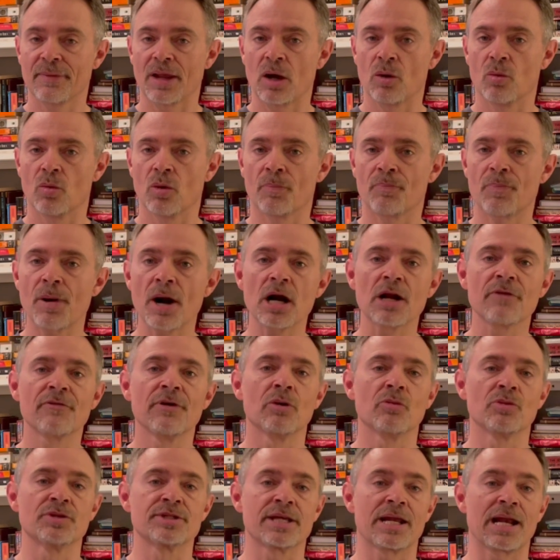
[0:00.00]
Well, part of
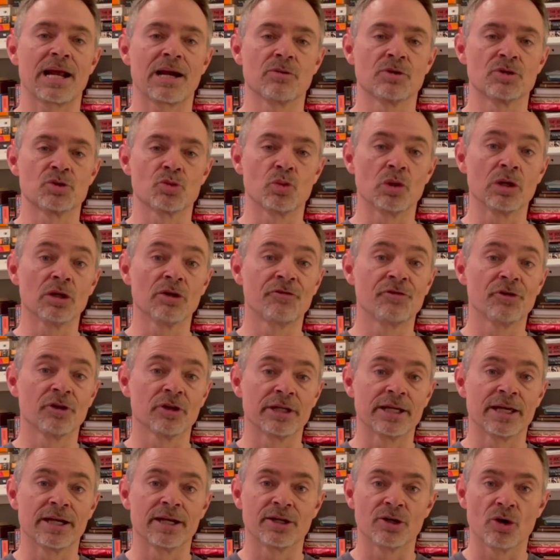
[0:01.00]
it was that I was
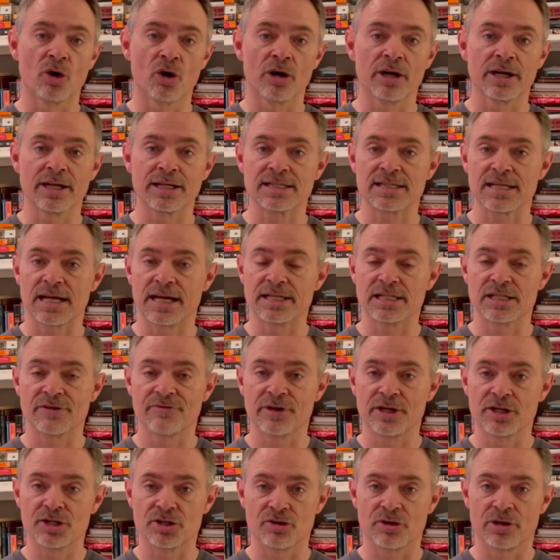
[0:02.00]
willfully ignoring signs of
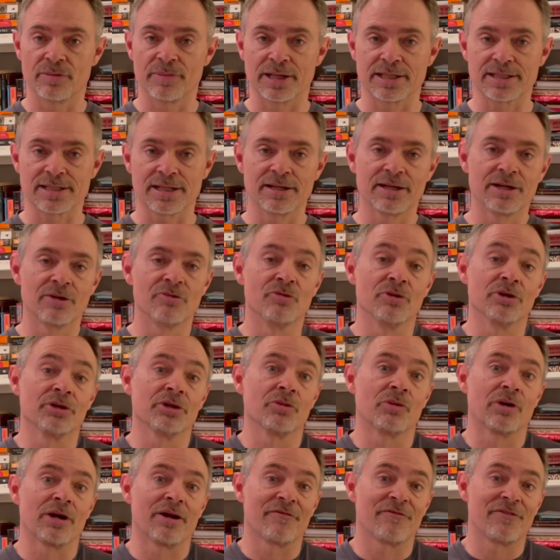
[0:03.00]
injury because I didn't really
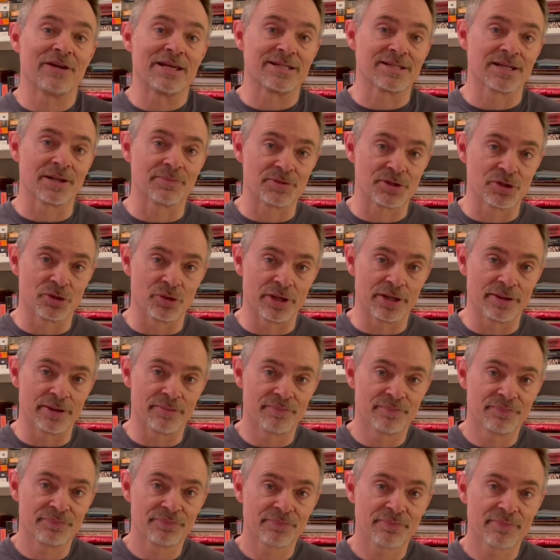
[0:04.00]
want to face up to it.
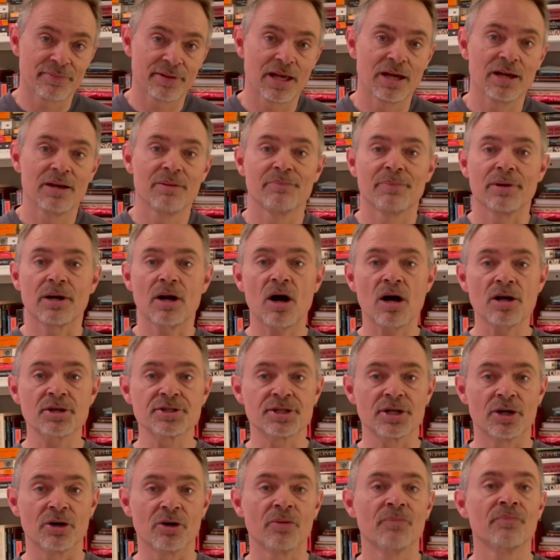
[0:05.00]
But
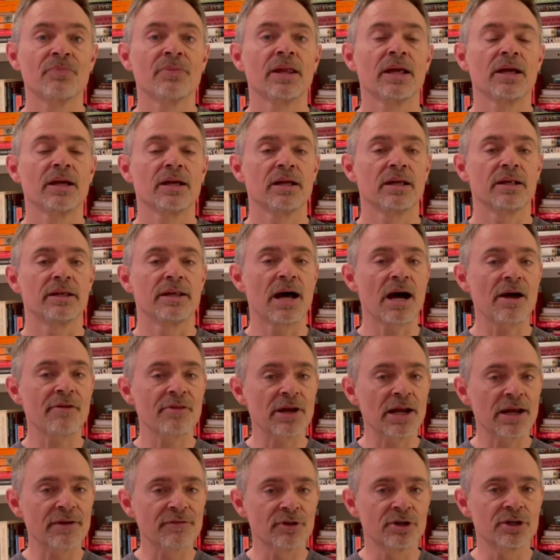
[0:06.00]
also, now that
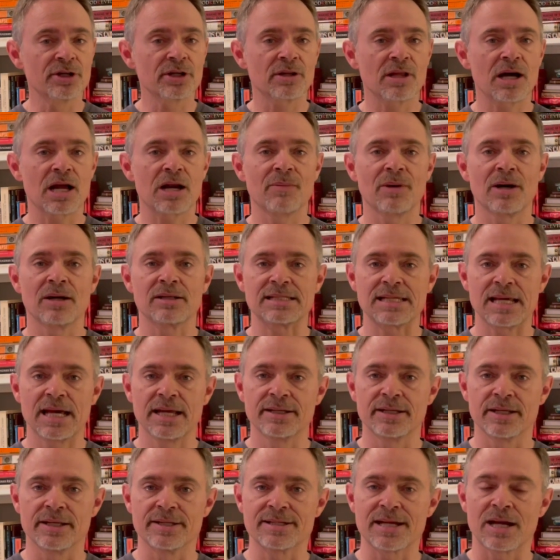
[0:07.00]
I've learned a lot about
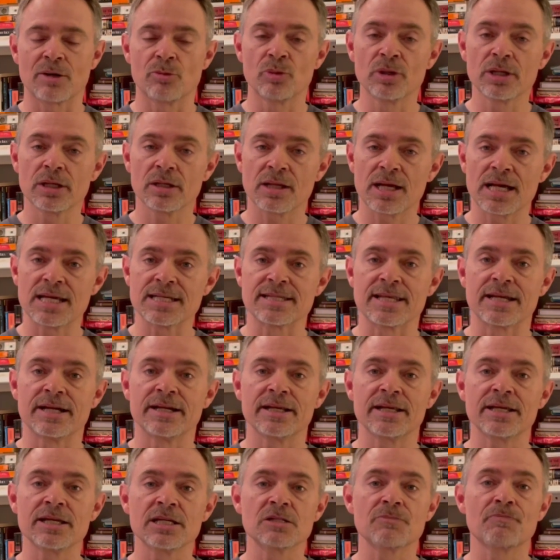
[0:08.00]
tendons, I realize that it
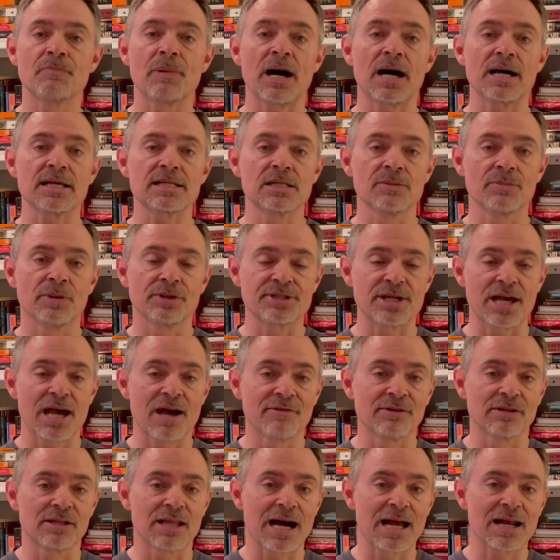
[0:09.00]
is possible to have
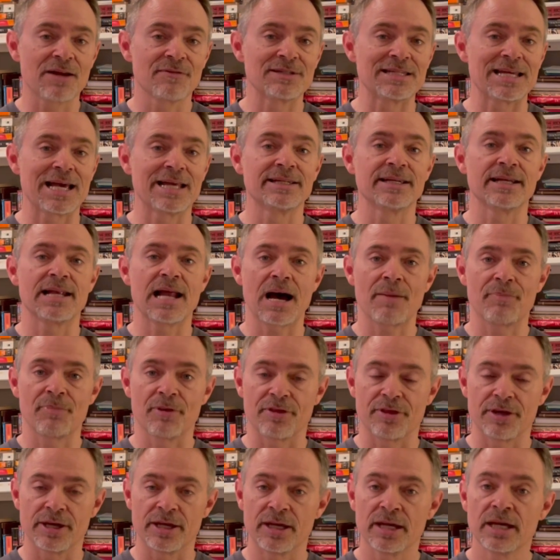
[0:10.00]
a lot of
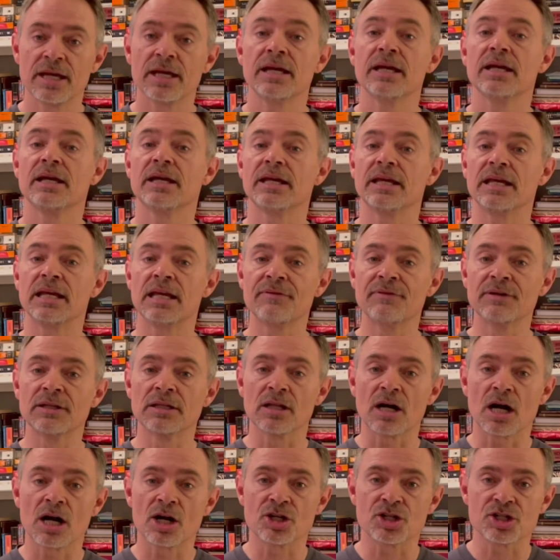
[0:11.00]
tendinopathy, even
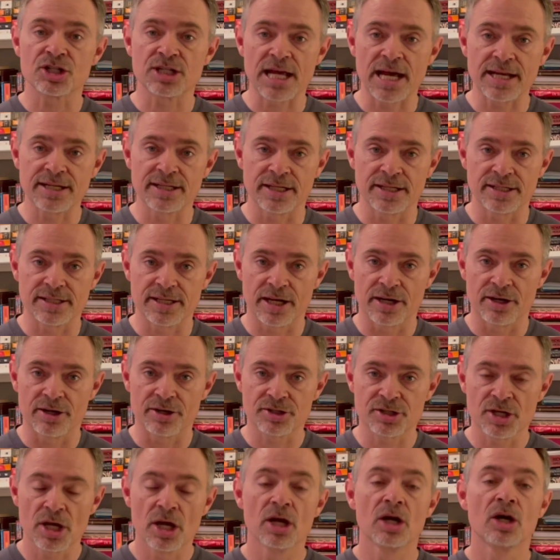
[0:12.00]
large tendon
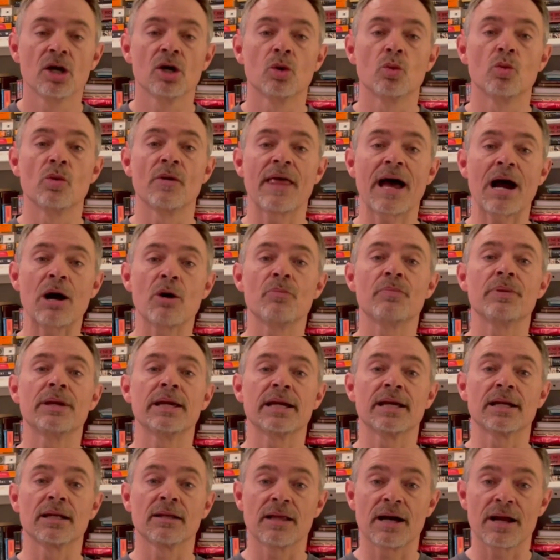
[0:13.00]
tears, without being
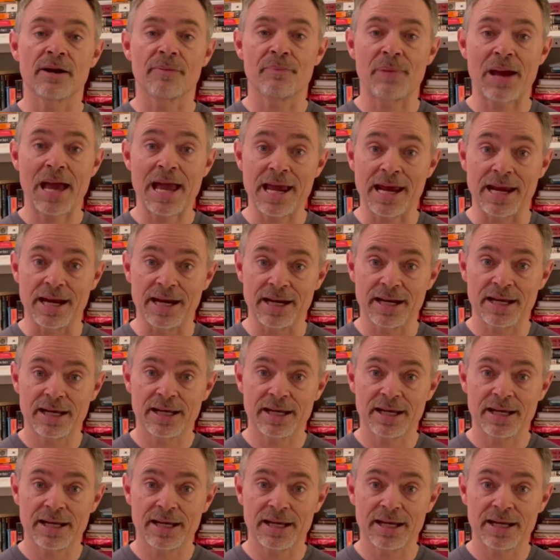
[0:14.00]
in a lot of pain.